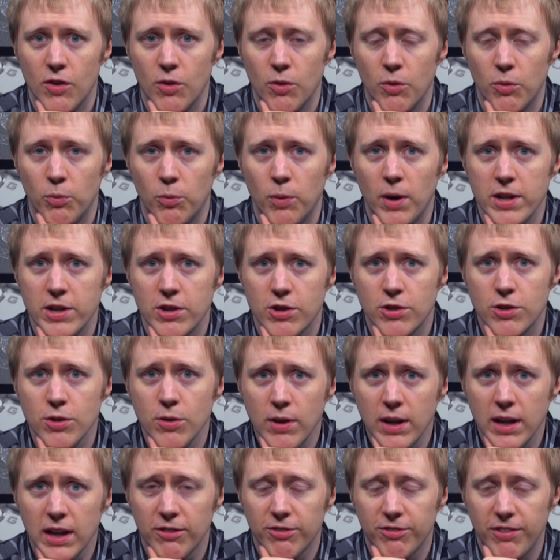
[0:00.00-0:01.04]
What you're
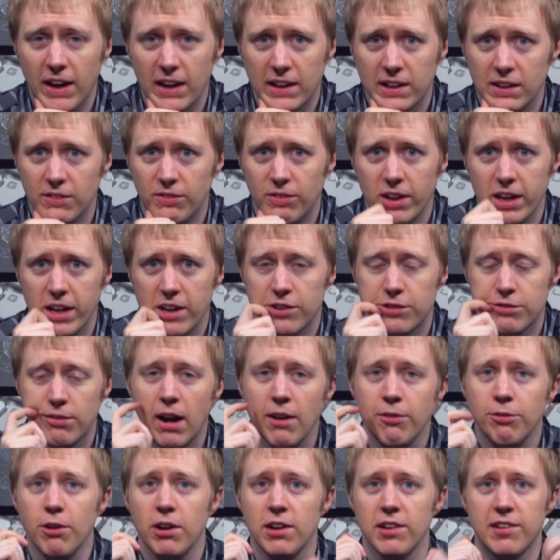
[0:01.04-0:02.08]
doing effectively is
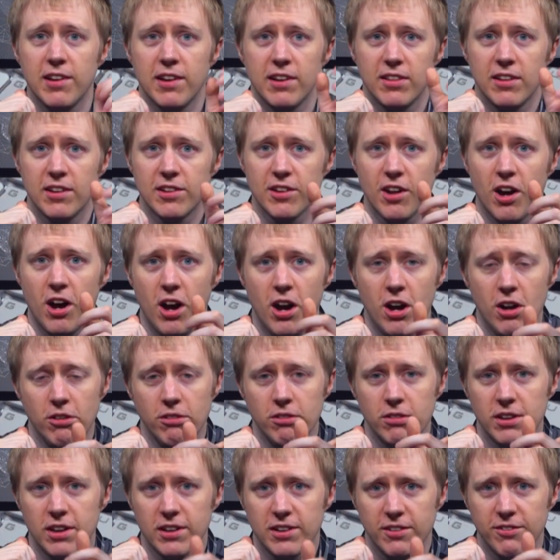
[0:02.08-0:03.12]
referencing this,
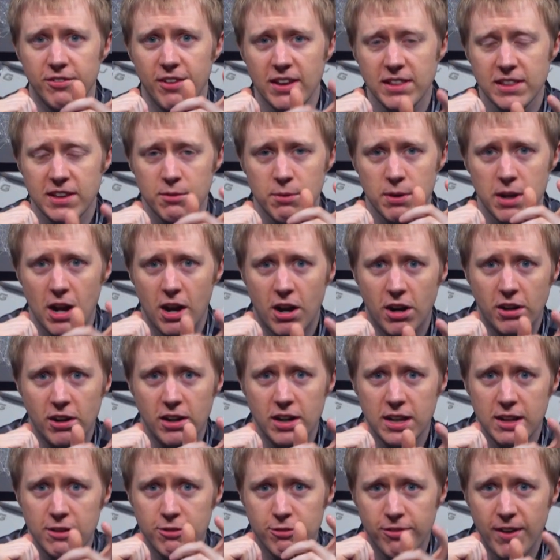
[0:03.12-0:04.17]
all, this event that we
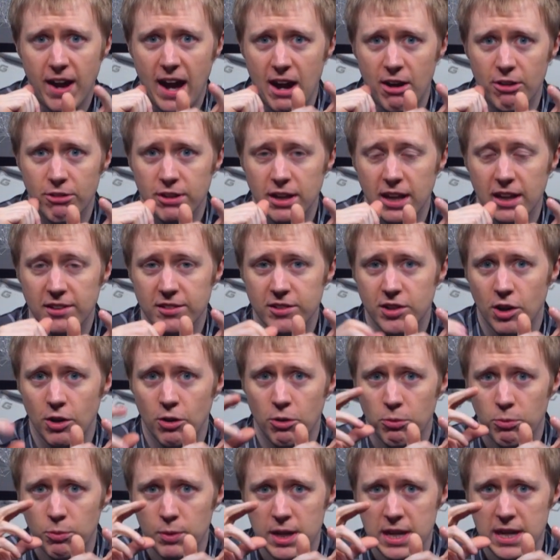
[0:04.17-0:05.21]
already found. And so
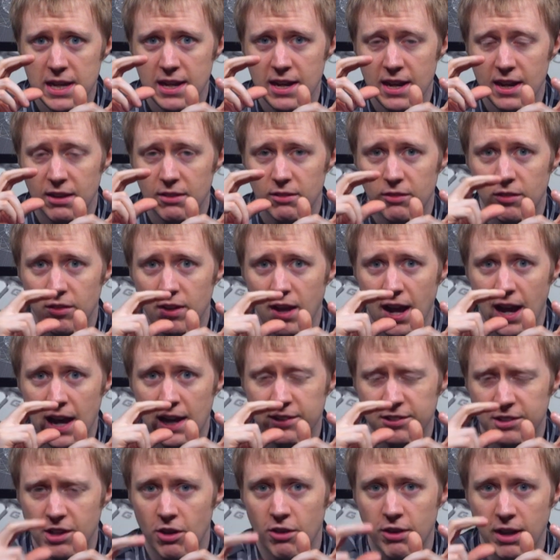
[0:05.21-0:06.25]
we
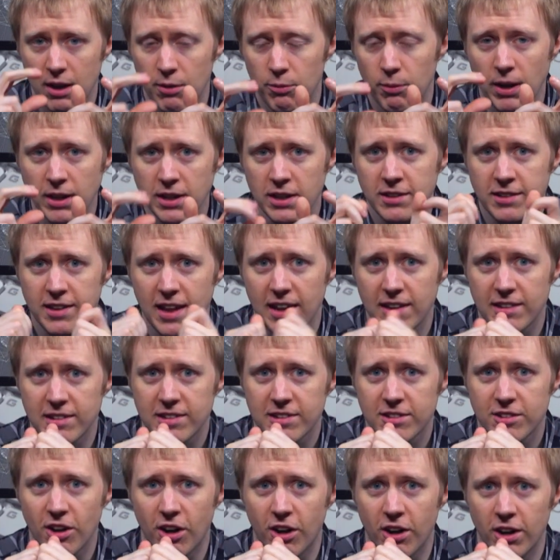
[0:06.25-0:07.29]
ask, okay, when does that
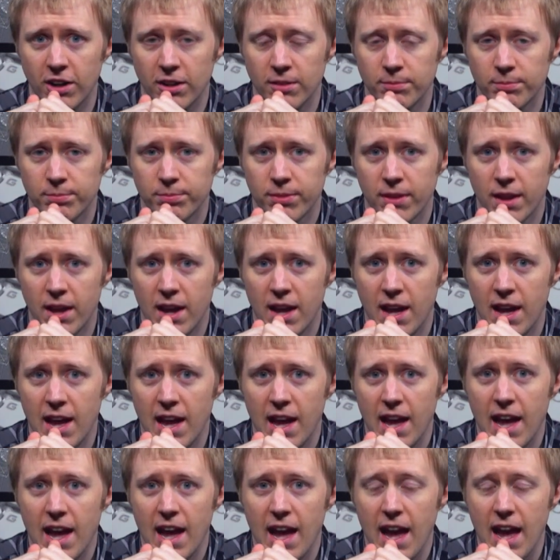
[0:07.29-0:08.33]
start?
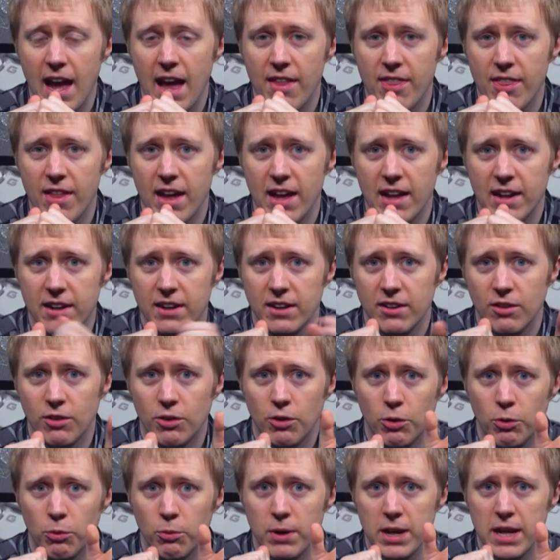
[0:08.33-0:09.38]
And then
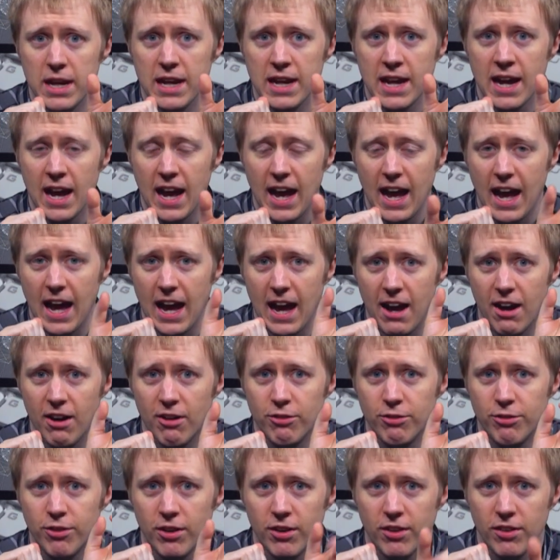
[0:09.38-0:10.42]
we
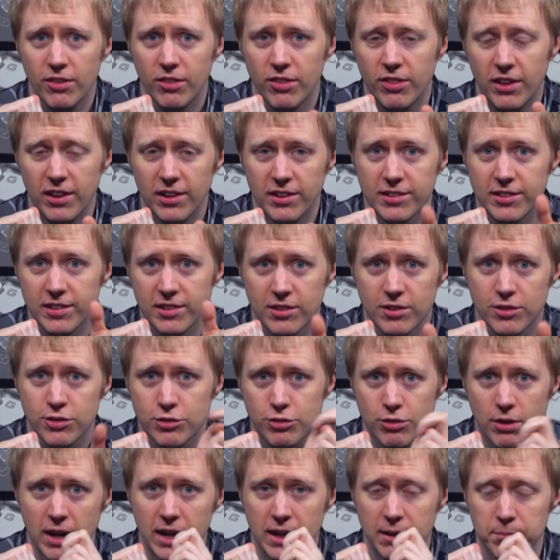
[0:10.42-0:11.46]
have this
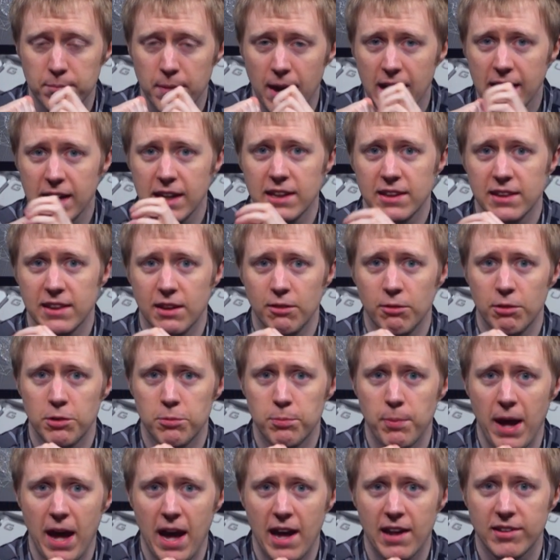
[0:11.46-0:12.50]
string Megan that was
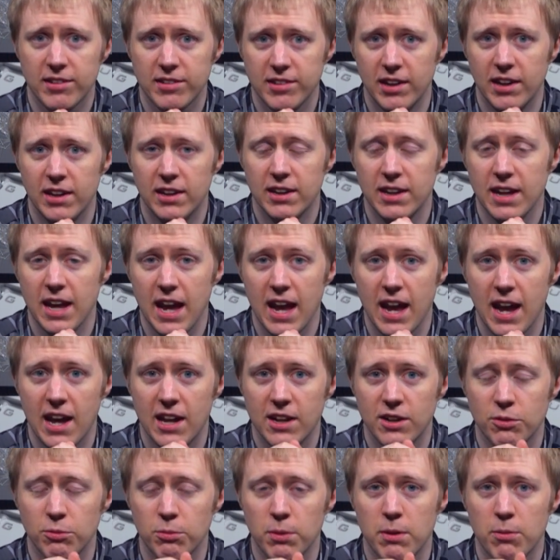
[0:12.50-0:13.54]
passed in,
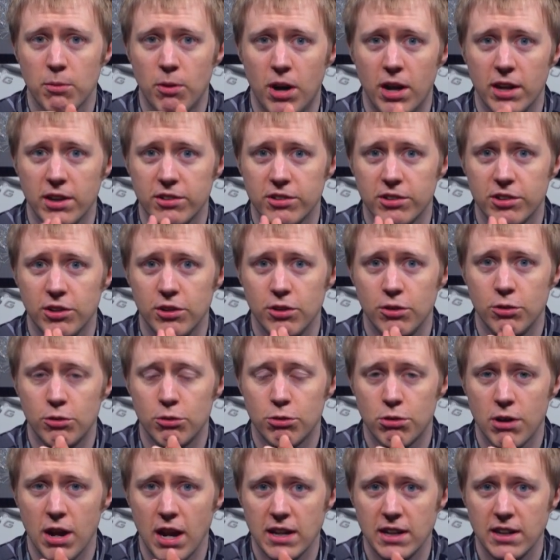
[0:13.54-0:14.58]
and we want to
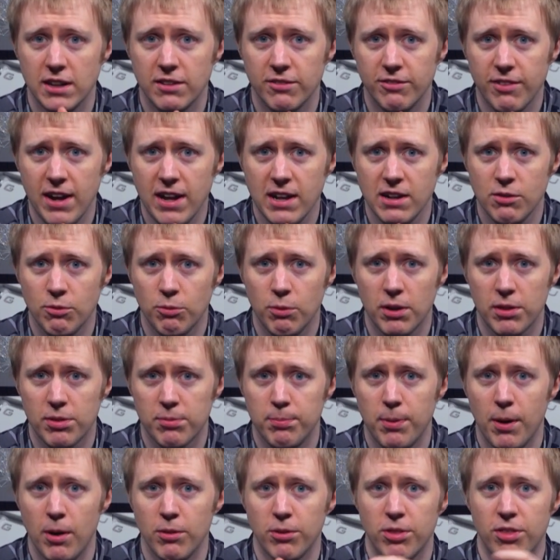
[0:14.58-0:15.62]
create an event with
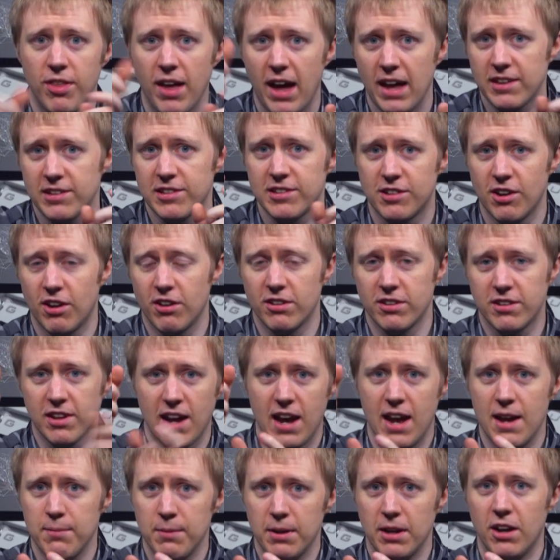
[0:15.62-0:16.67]
both that start
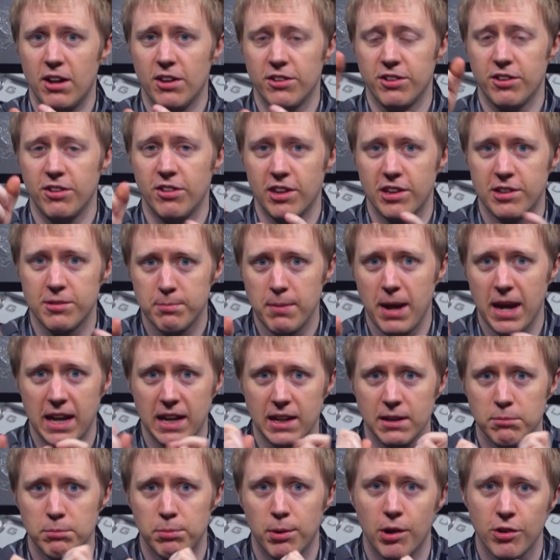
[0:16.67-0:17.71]
time and also this
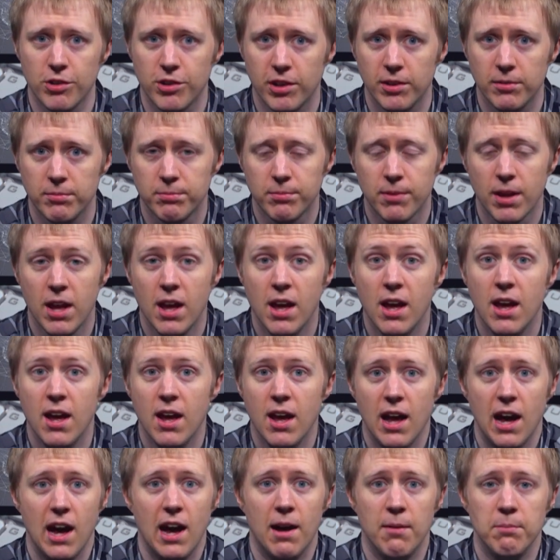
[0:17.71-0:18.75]
Megan person.
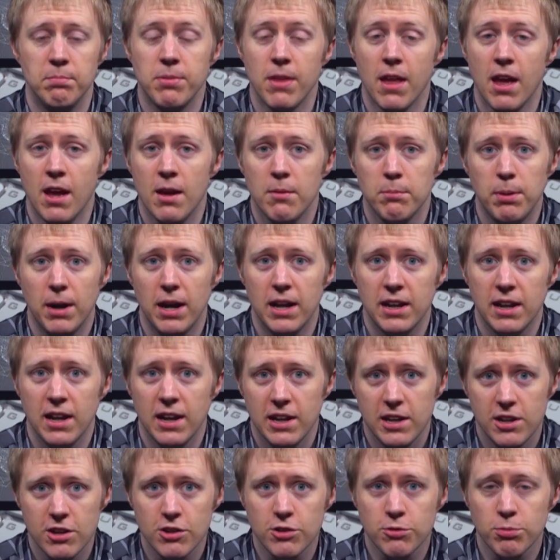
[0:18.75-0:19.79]
Um, but
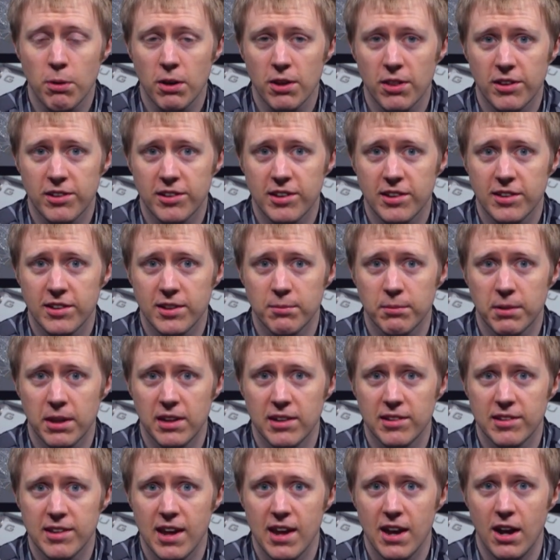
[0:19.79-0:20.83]
here's where the system can
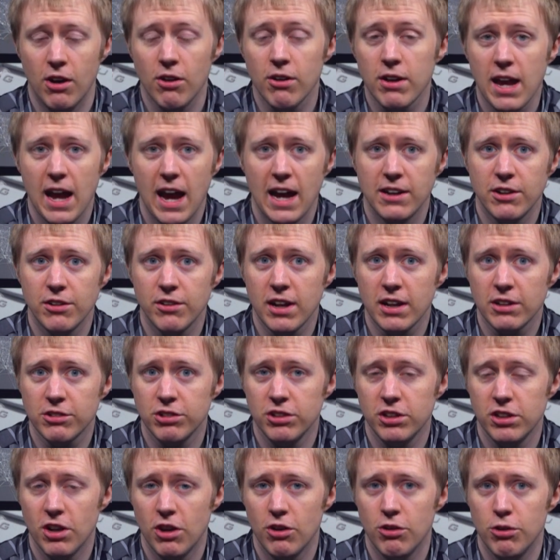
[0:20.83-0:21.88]
say, okay, I don't
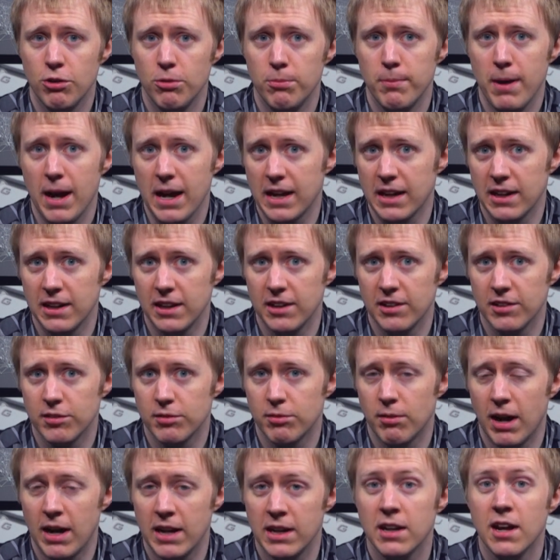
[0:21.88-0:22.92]
actually know who Megan is,
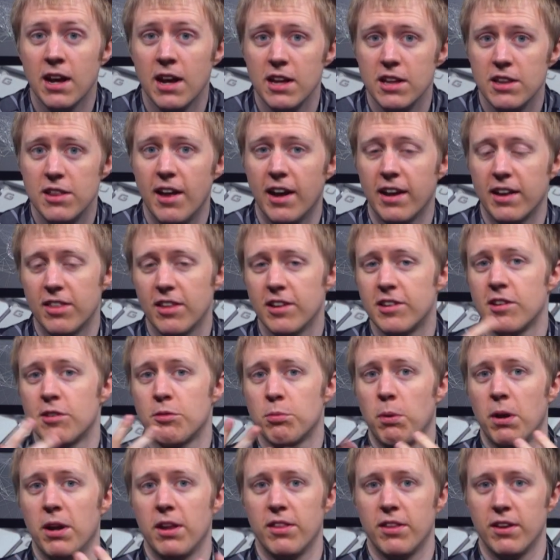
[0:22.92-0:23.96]
right? Like this is
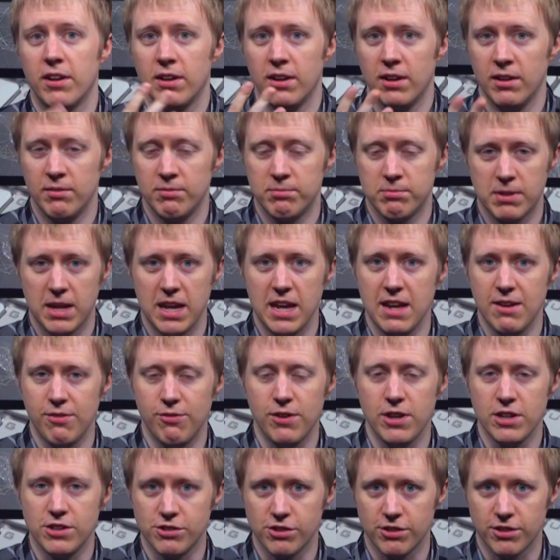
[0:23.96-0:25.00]
one of the key
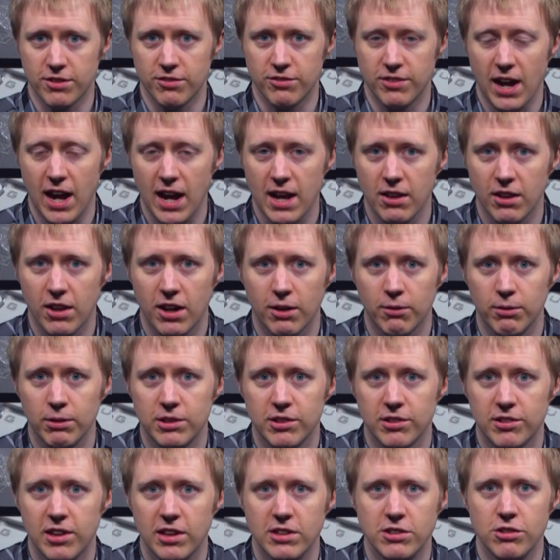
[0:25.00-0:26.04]
features of dialogue, which
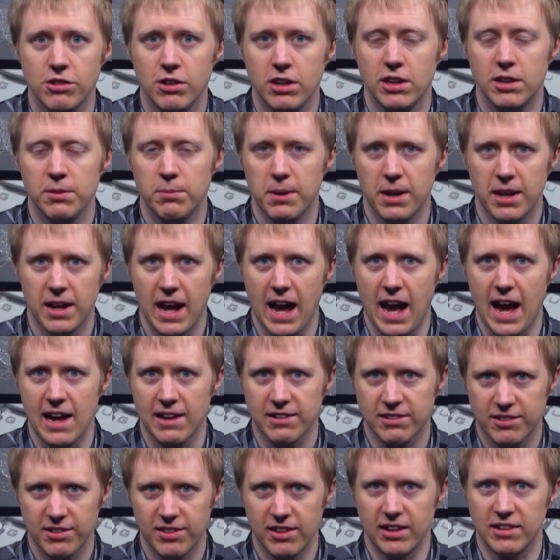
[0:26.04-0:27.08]
is that you need to be able to
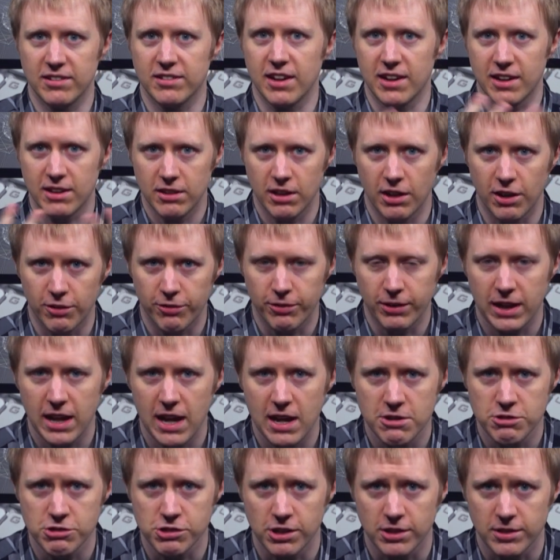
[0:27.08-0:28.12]
ask things like
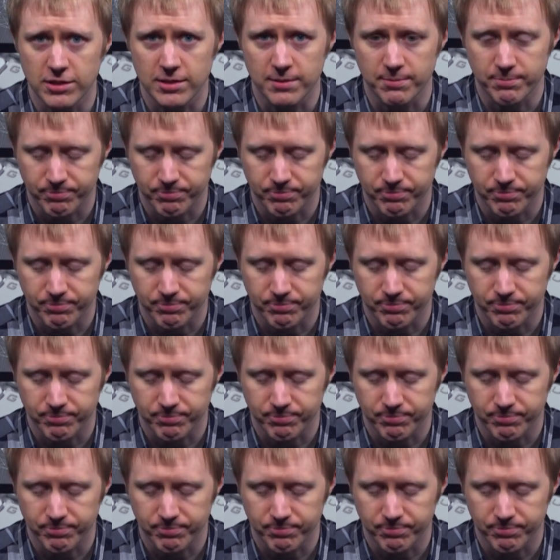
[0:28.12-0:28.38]
clarifications.